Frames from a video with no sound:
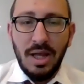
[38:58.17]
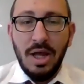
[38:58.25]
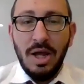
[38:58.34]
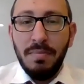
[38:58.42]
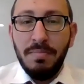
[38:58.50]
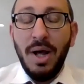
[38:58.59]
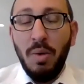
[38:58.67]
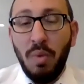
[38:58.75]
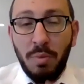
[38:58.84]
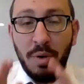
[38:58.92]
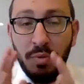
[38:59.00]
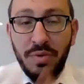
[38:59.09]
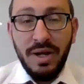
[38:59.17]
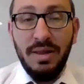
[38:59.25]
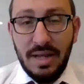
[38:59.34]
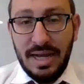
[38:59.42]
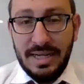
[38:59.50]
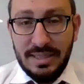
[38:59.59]
But when we
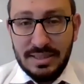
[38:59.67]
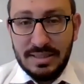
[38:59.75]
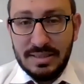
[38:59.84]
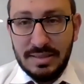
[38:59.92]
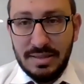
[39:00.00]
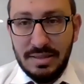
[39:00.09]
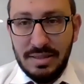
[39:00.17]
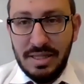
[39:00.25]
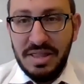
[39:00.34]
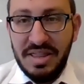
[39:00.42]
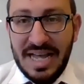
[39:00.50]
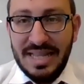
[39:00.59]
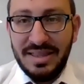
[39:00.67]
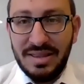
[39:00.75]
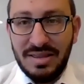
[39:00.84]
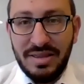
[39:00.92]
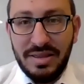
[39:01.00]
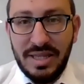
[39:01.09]
realize that
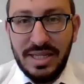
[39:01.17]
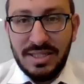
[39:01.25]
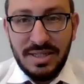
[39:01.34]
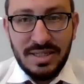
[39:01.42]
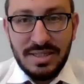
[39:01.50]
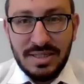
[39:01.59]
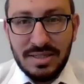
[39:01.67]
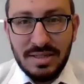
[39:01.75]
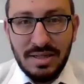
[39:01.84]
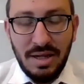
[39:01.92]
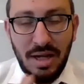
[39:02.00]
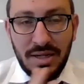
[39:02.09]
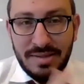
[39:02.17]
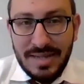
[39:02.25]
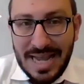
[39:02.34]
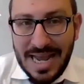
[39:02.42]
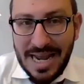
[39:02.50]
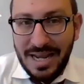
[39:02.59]
this is a
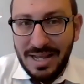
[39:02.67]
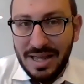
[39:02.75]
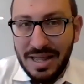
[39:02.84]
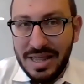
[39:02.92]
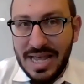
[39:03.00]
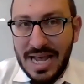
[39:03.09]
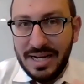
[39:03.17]
day that